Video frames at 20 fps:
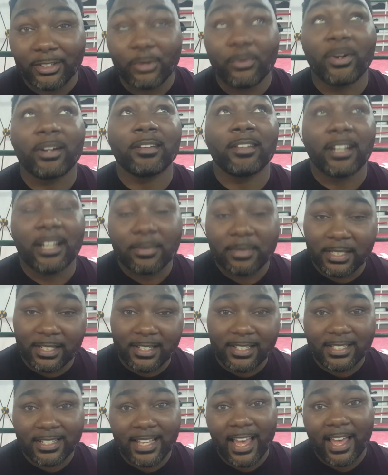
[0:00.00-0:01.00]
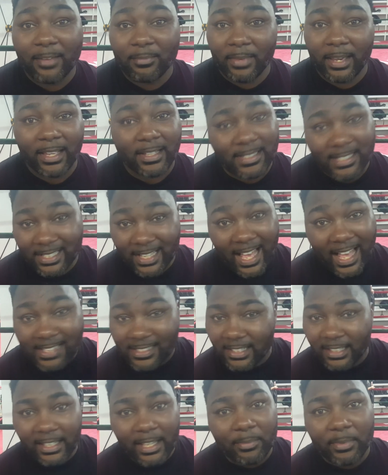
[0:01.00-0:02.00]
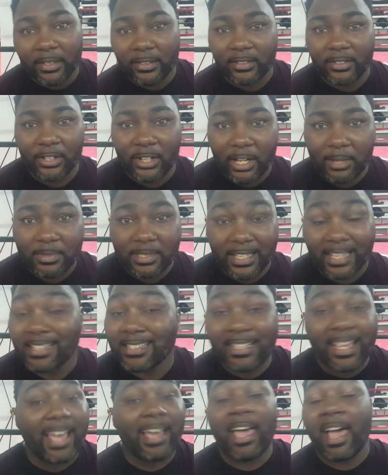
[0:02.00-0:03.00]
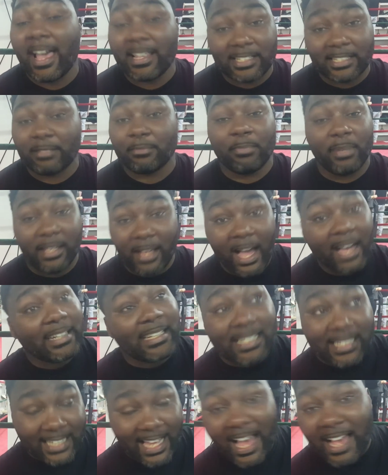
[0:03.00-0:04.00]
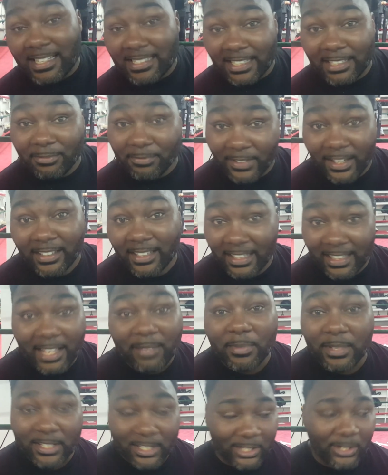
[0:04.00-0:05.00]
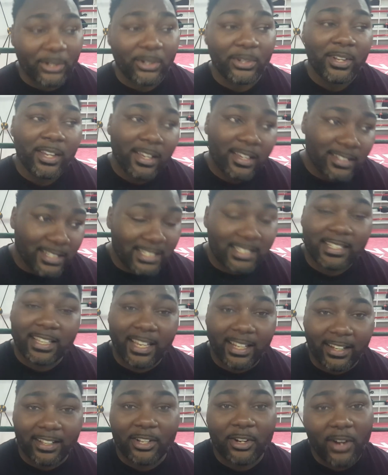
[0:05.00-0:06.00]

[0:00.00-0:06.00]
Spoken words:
You want to look up to the sky, man, because sky's the limit. You know what I'm saying? Actually, beyond the sky is the fucking limit. So just get it.